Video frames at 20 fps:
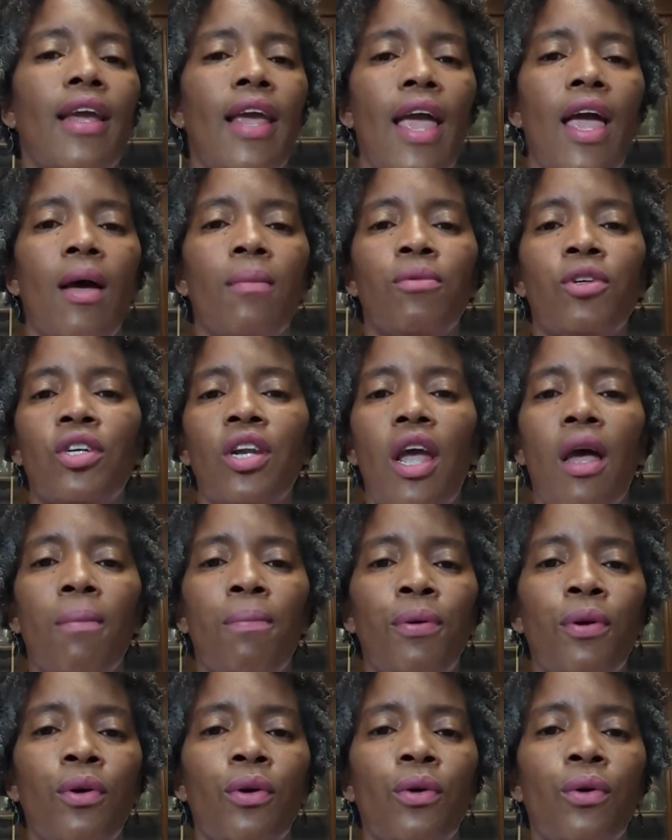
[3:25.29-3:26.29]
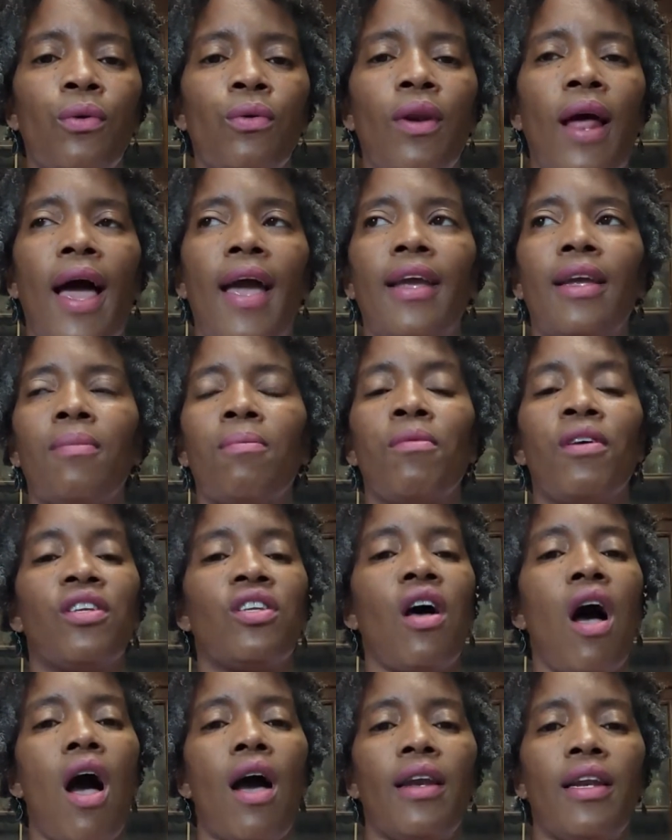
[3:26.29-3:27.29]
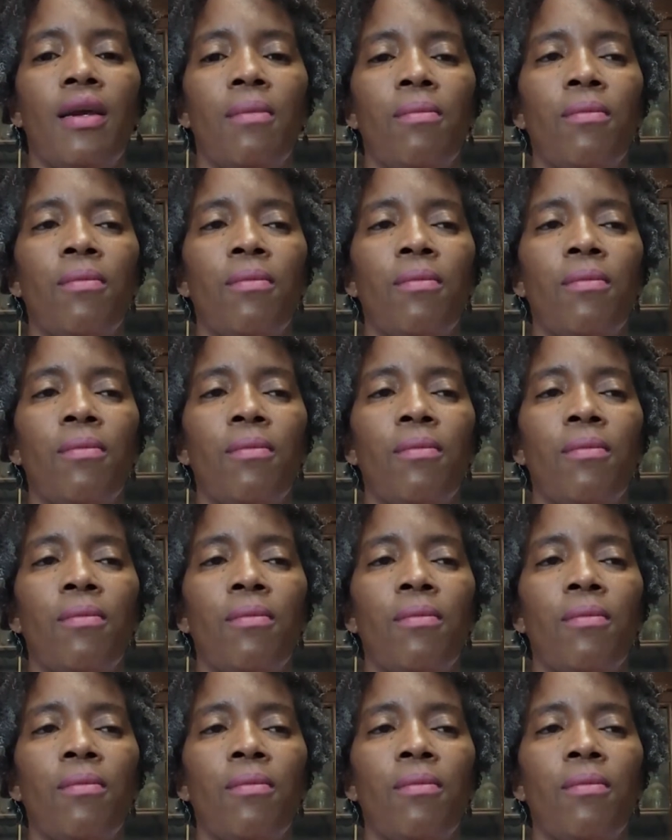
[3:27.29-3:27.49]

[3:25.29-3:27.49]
amp shampoo like Mazzani.